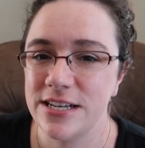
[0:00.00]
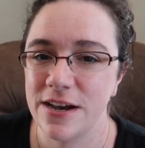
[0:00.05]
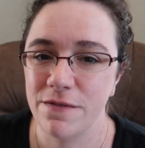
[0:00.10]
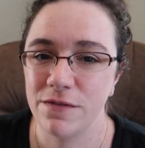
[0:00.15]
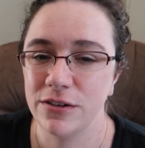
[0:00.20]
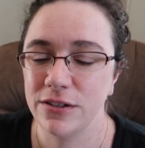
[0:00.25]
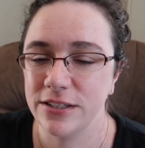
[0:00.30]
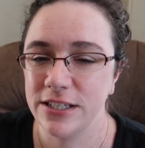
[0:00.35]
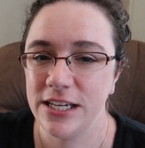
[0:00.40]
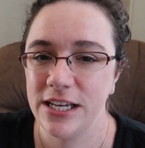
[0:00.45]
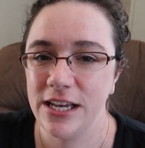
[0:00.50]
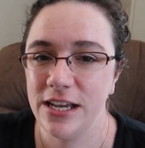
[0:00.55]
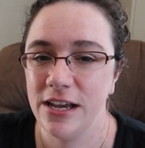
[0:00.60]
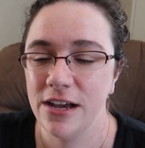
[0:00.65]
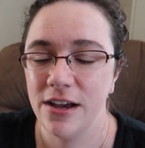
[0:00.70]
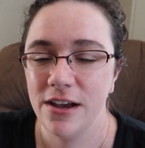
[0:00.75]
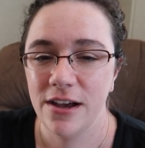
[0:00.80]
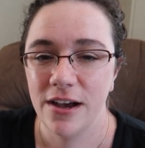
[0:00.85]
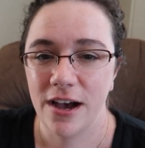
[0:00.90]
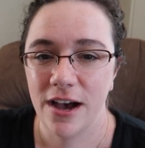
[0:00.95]

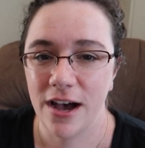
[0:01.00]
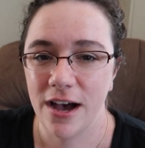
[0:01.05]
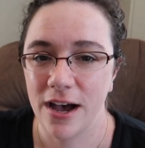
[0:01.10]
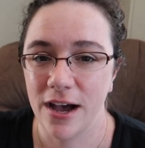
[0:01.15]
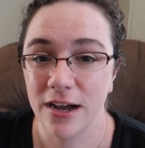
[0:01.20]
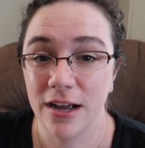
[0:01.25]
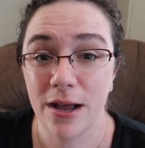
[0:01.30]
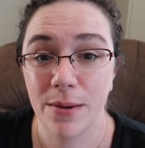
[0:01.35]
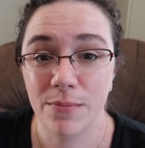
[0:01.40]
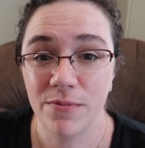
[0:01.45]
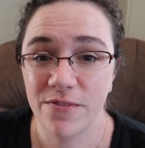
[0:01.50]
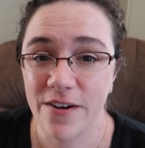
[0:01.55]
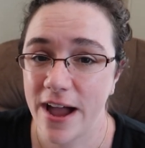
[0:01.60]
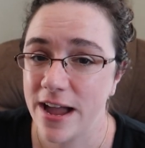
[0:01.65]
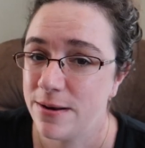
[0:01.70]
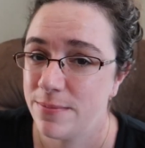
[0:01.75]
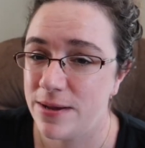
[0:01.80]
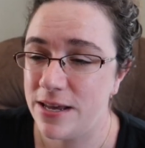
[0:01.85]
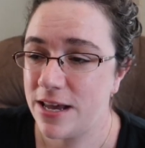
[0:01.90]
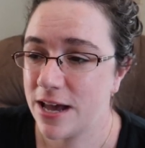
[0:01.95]
definitely uh, come
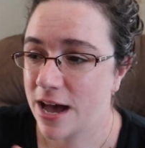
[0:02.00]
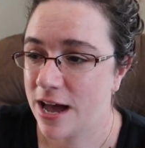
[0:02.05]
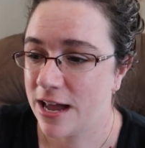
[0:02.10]
find me.